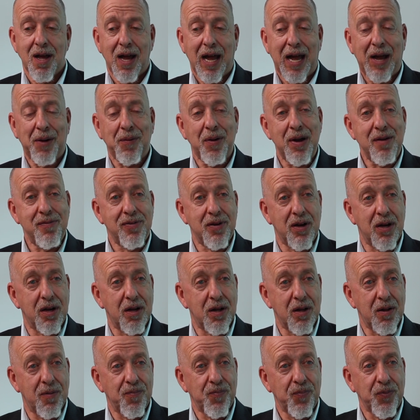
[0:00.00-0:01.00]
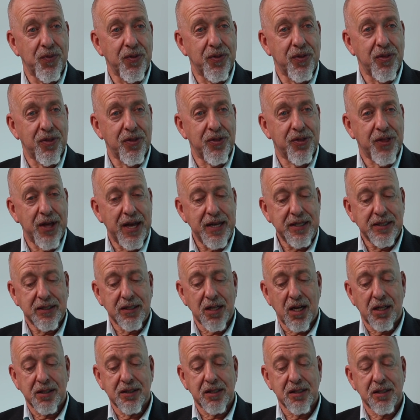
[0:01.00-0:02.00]
However, they
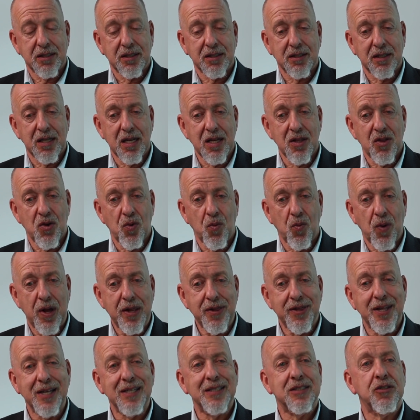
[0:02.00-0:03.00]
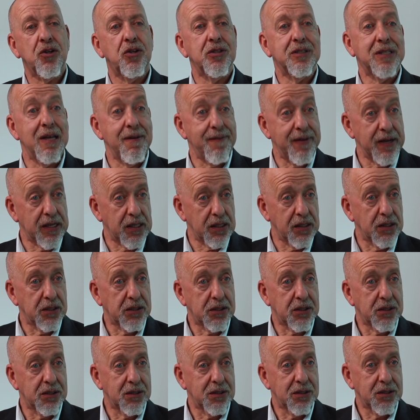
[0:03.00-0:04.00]
started to see that when things got
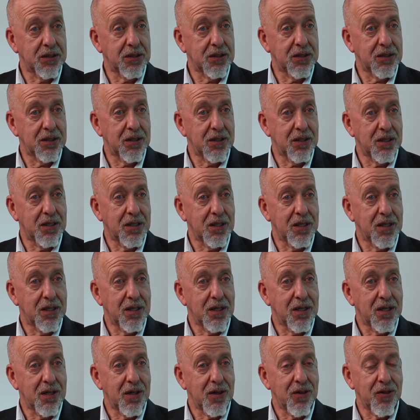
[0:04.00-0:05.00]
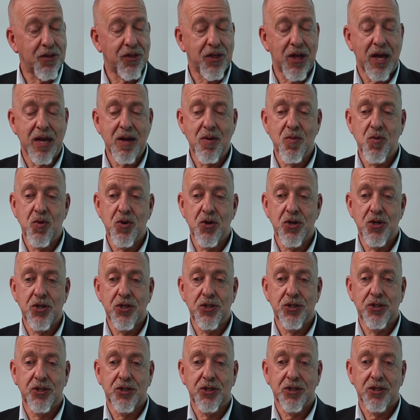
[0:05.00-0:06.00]
difficult, they
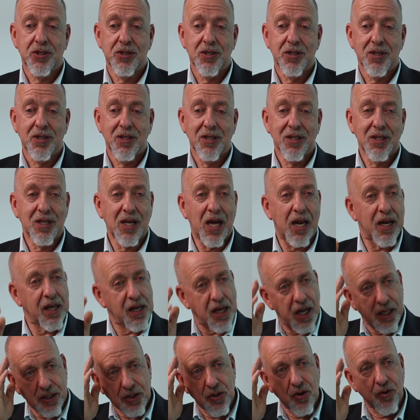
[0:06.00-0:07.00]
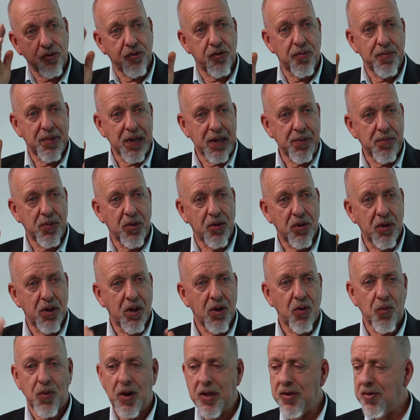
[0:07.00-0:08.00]
would kind of cut off from people,
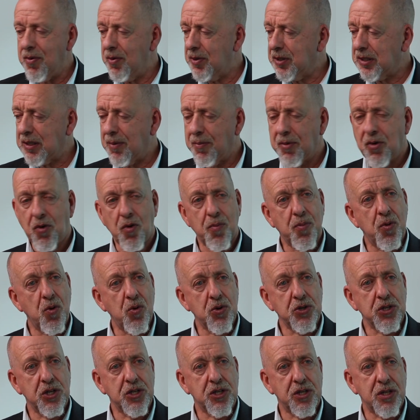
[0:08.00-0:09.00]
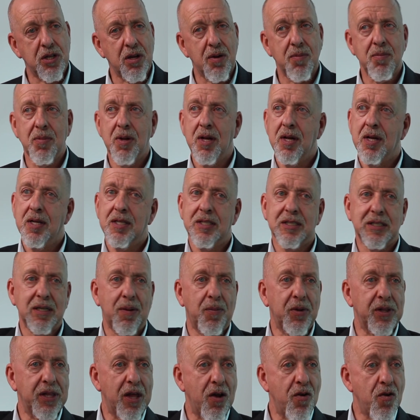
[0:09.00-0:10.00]
whether it's someone reported to them,
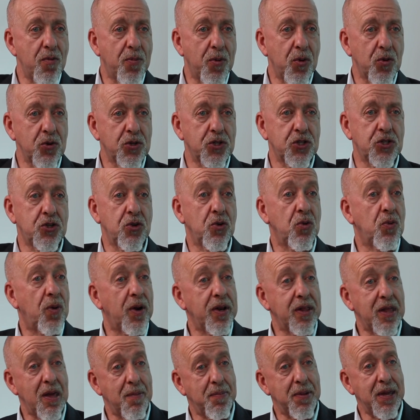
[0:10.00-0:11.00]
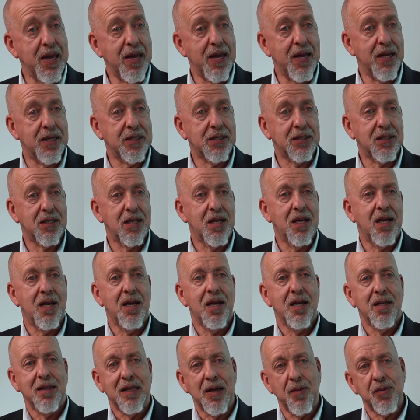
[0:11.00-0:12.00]
someone they reported to, or one of their peers.
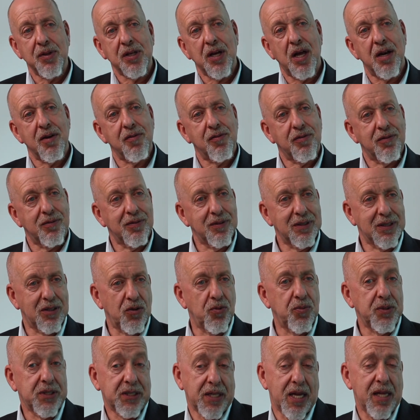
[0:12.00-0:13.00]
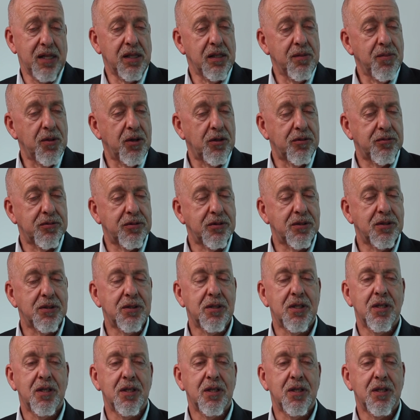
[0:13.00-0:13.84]
They would kind of almost kill them off.